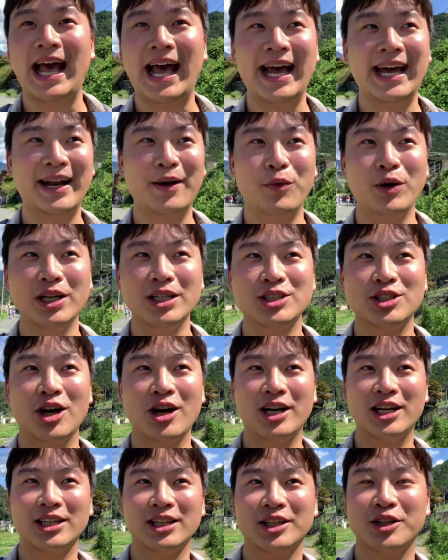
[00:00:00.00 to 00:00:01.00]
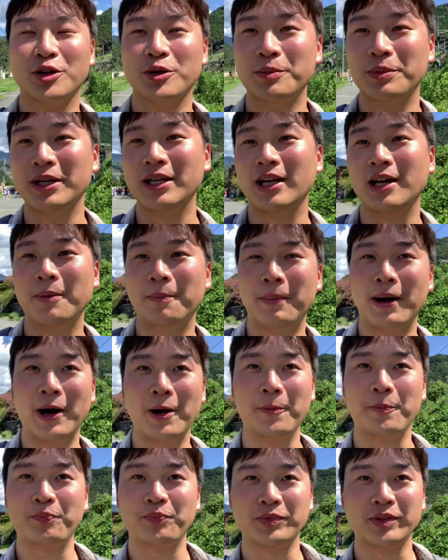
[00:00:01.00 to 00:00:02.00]
and I want to talk a little bit
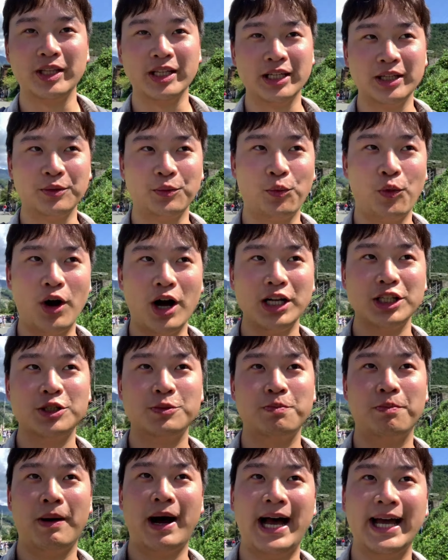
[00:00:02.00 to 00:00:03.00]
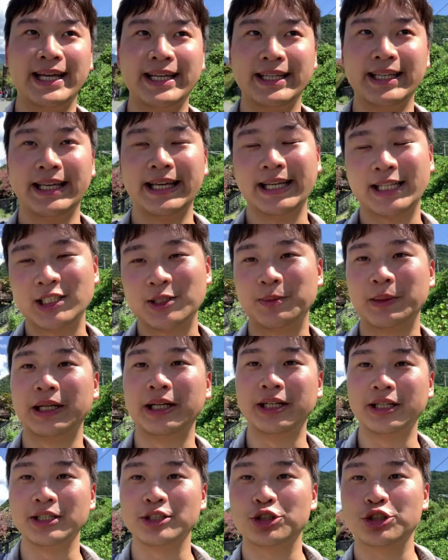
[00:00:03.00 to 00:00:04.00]
about the watch buying
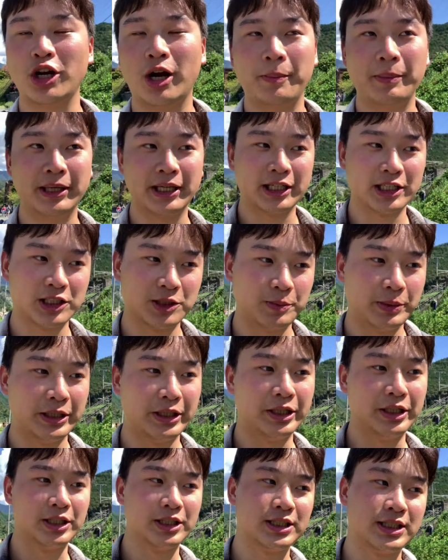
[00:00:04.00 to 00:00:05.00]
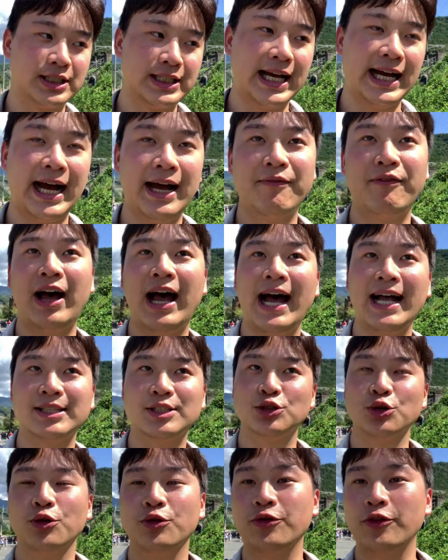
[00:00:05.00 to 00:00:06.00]
experience, shopping experience that I've had
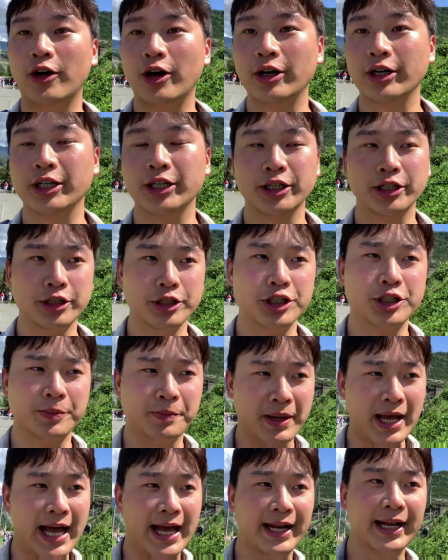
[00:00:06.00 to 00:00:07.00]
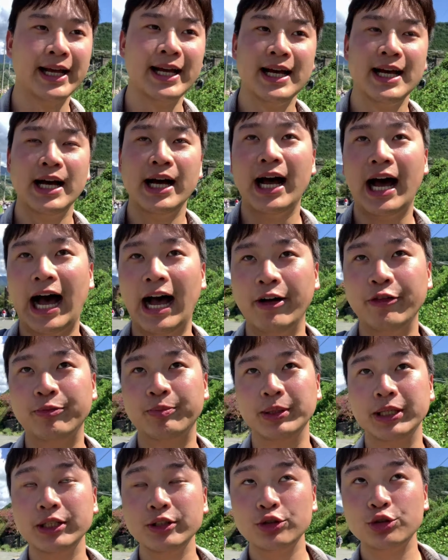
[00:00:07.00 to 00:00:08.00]
so far here in Japan. I've
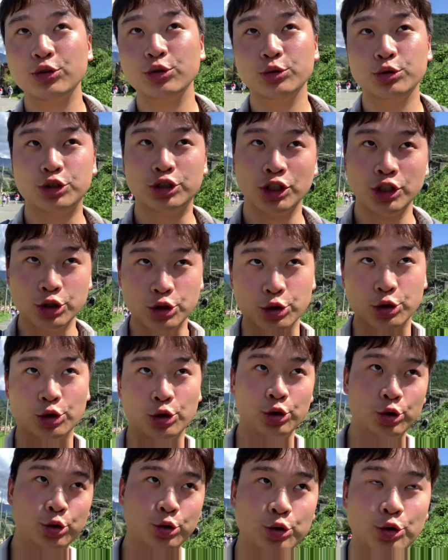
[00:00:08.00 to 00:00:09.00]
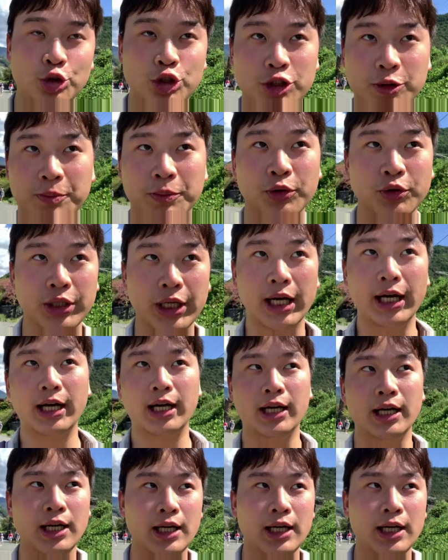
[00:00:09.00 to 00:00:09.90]
been to Shinjuku, Shibuya,